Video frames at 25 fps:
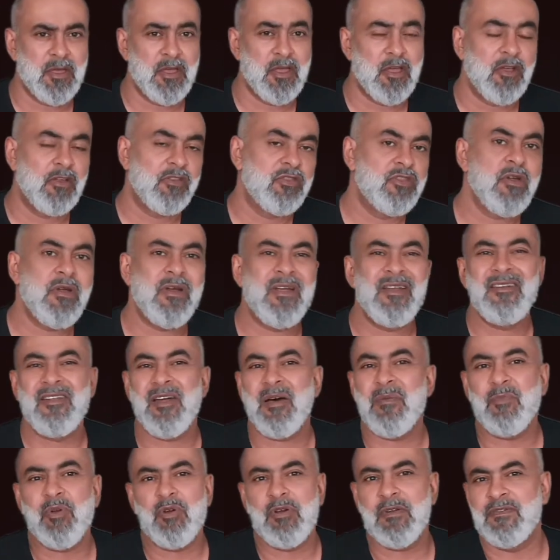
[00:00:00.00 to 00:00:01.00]
There are a
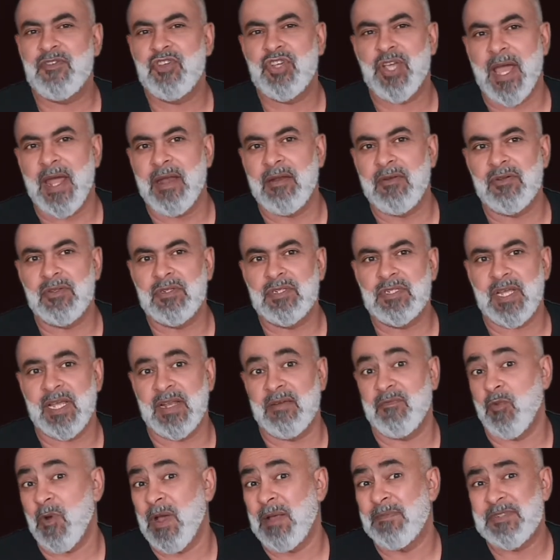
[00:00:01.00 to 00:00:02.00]
number of channels
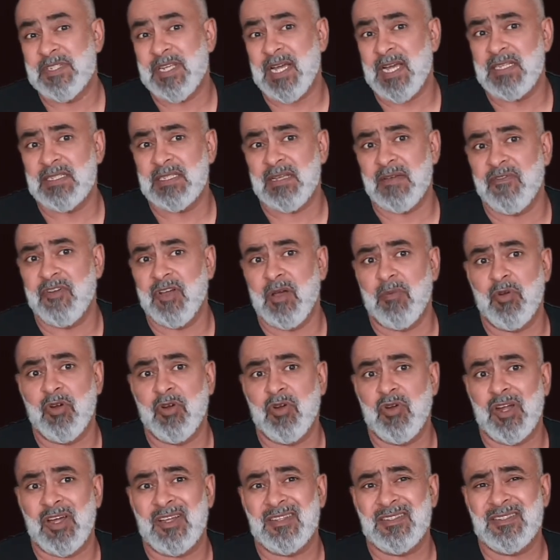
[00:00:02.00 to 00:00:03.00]
and websites I've come
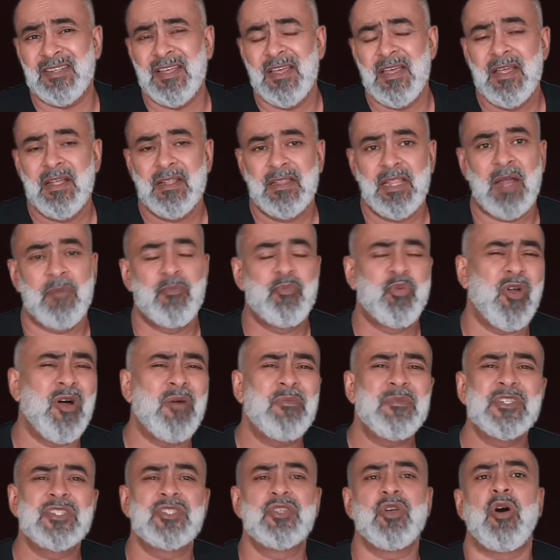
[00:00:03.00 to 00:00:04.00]
across that
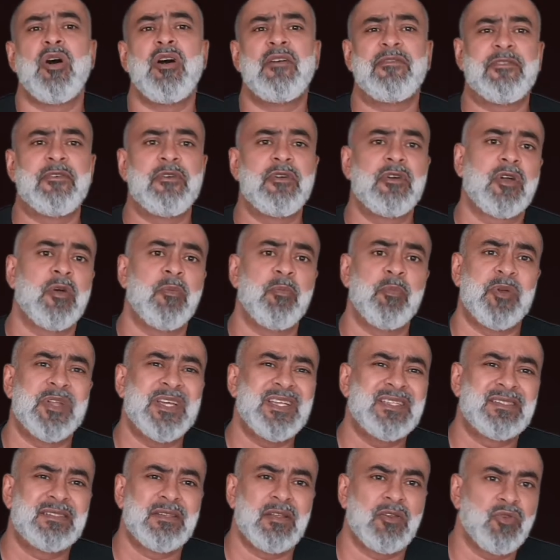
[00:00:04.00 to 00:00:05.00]
promise to offer a
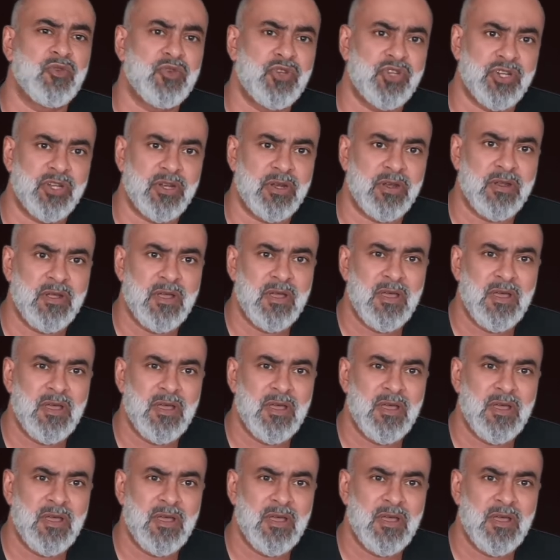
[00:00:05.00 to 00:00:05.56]
complete solution,